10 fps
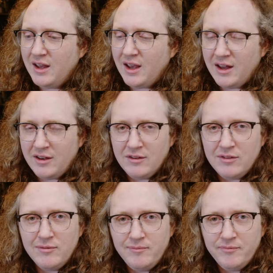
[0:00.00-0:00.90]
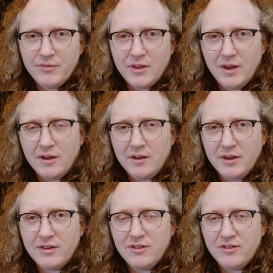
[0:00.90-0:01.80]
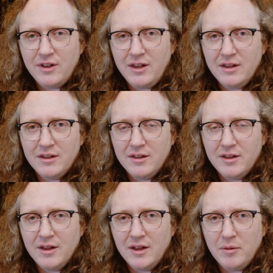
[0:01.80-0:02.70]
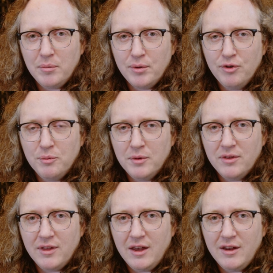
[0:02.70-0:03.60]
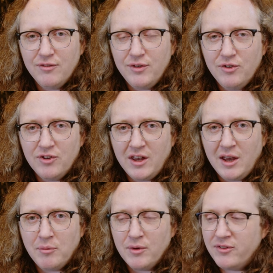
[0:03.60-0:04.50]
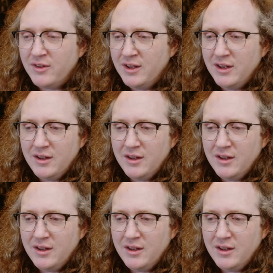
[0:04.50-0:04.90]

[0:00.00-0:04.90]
And I'd like to see an improvement there in future cameras.